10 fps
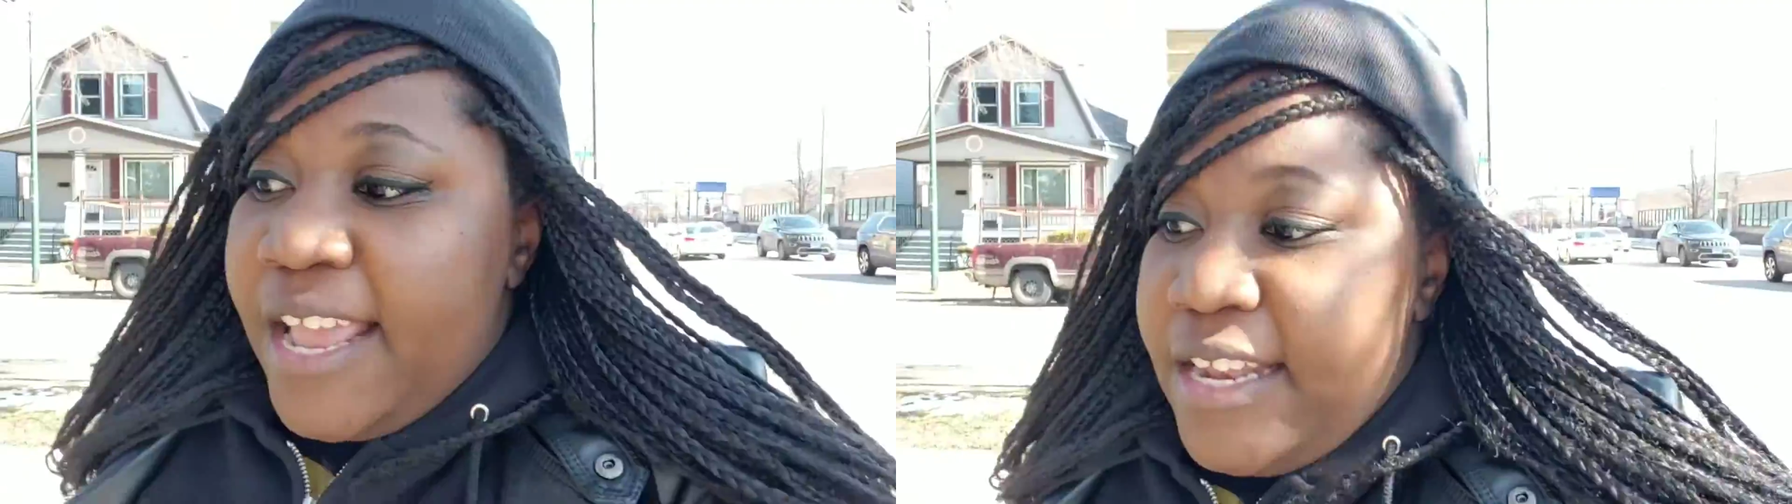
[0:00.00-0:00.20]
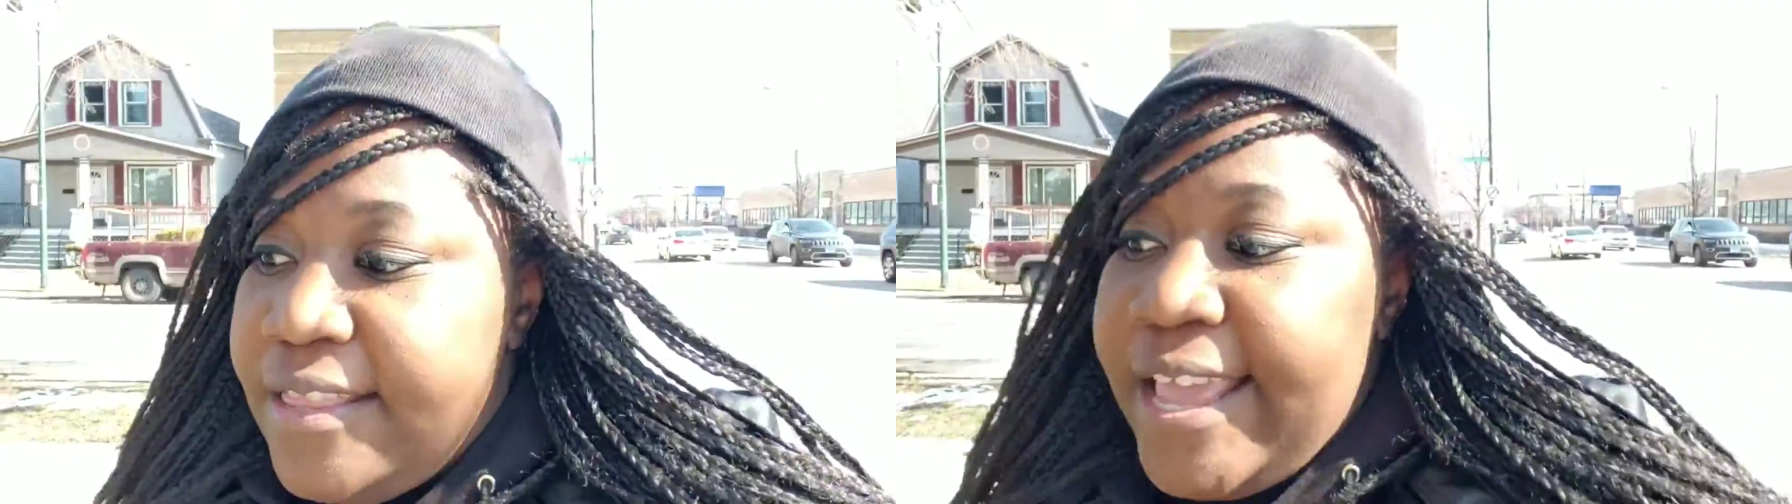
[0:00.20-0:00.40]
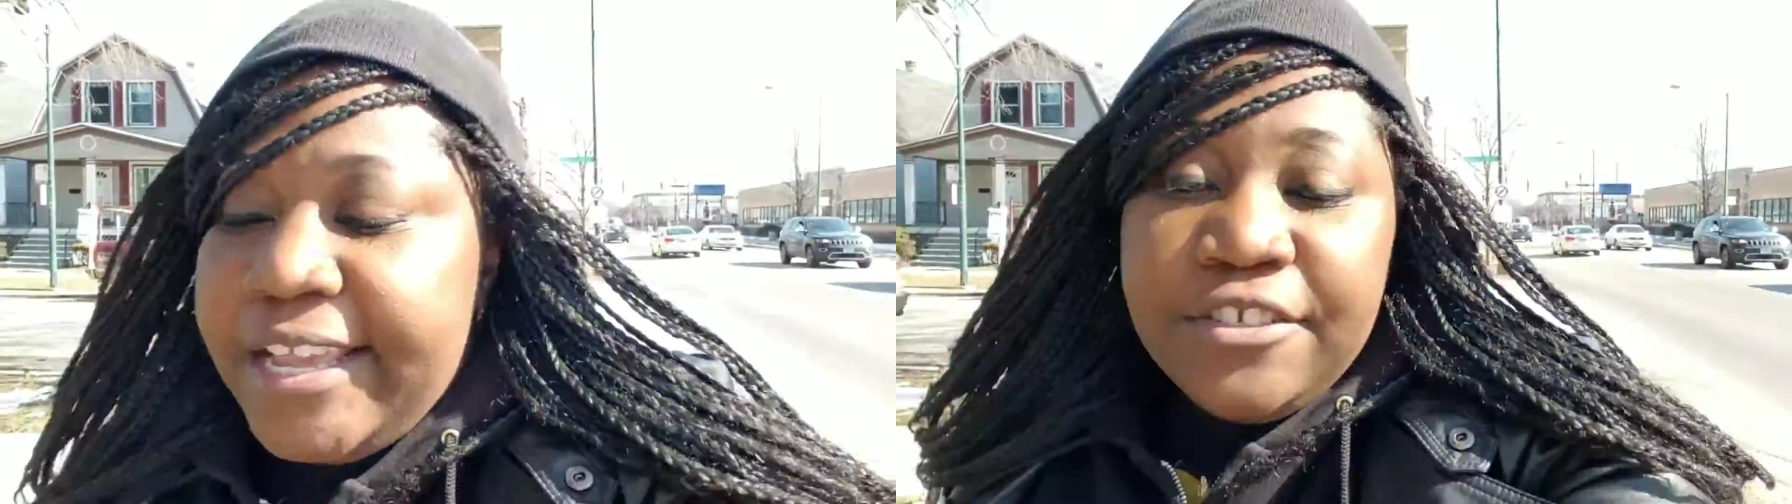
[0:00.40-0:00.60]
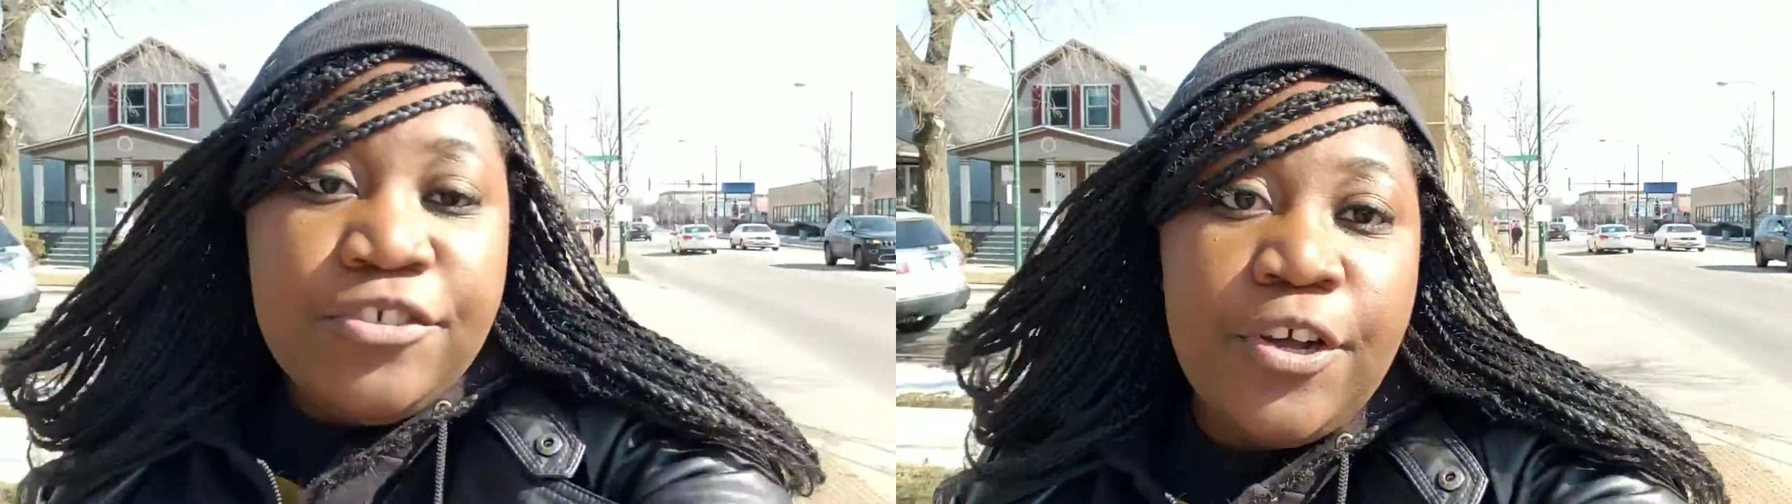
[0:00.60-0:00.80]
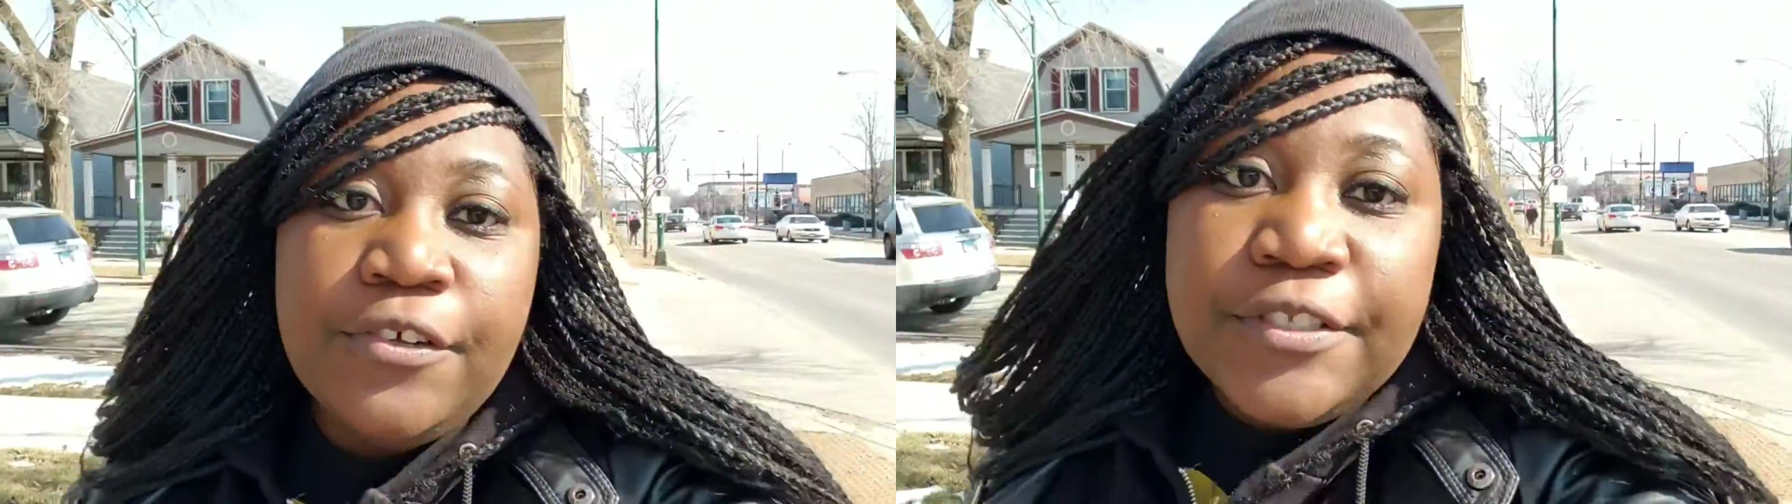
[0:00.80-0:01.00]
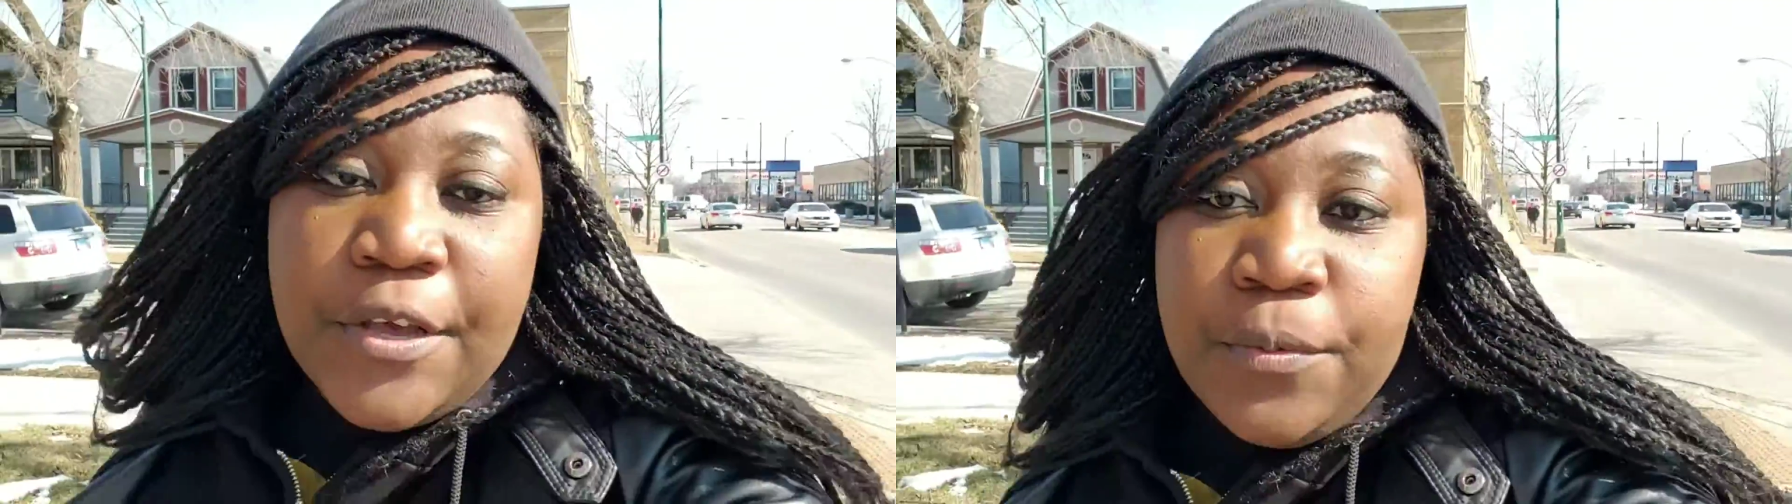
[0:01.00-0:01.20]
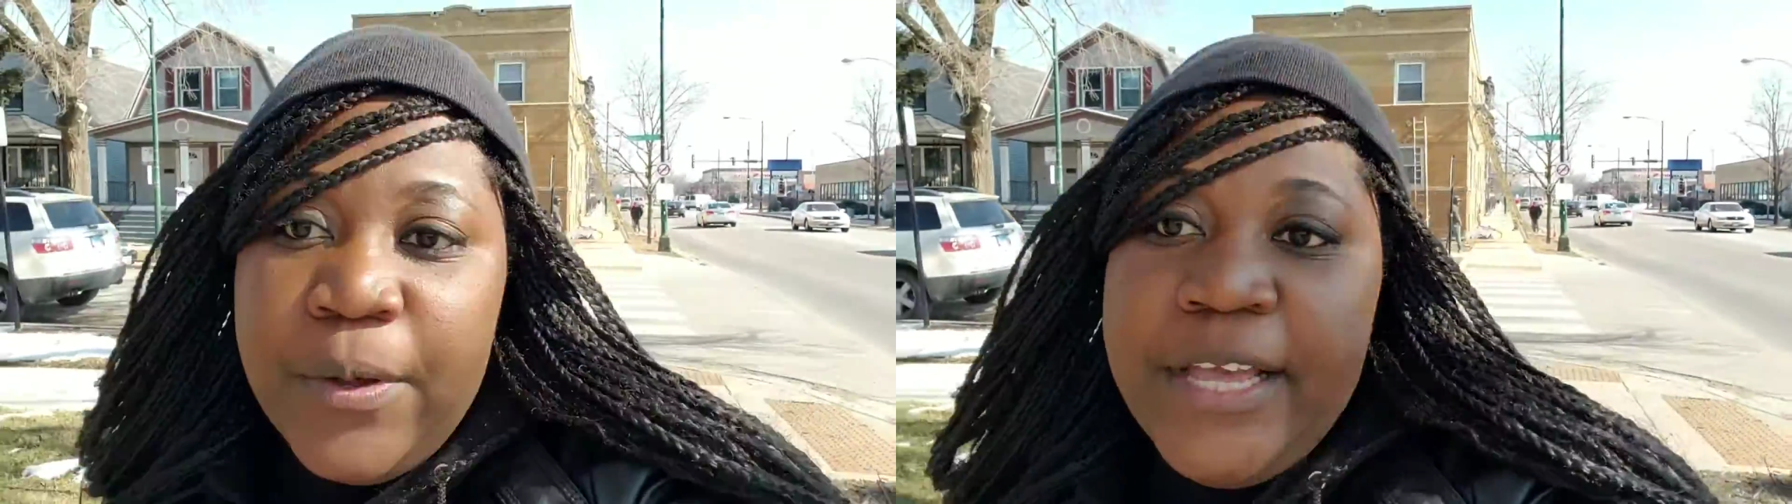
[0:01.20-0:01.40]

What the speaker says: and they control zone